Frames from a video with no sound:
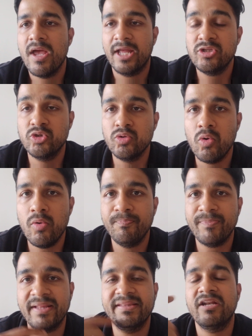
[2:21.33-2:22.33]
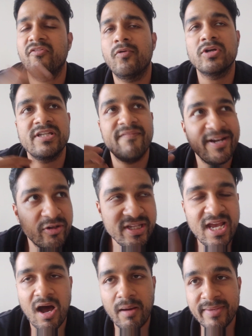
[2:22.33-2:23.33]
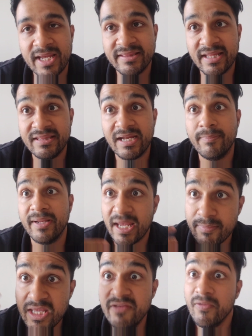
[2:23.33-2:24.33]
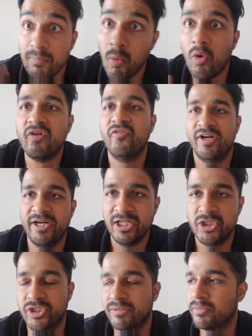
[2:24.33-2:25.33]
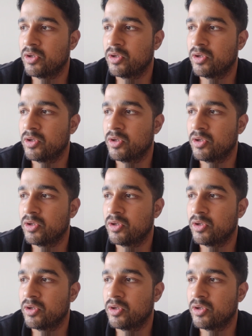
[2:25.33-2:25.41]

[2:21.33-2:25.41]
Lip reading: And so, and then of course I went to the army and then that became even more of an addiction,